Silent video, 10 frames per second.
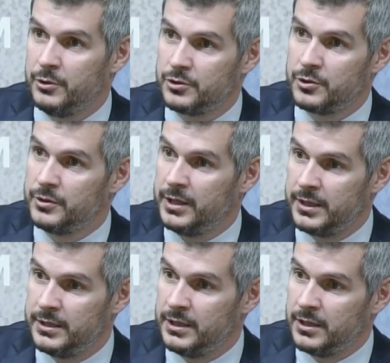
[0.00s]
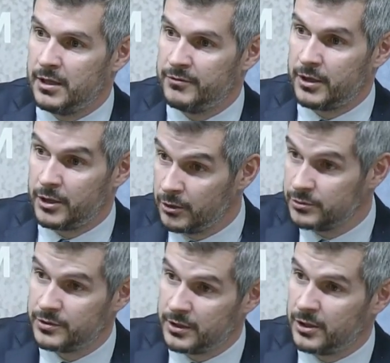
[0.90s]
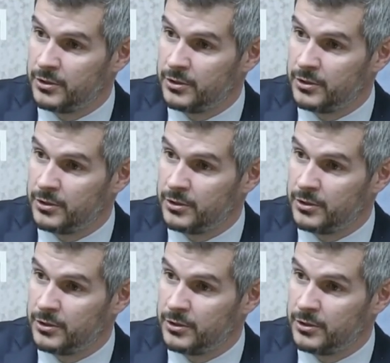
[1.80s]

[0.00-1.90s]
used to the idea of a closed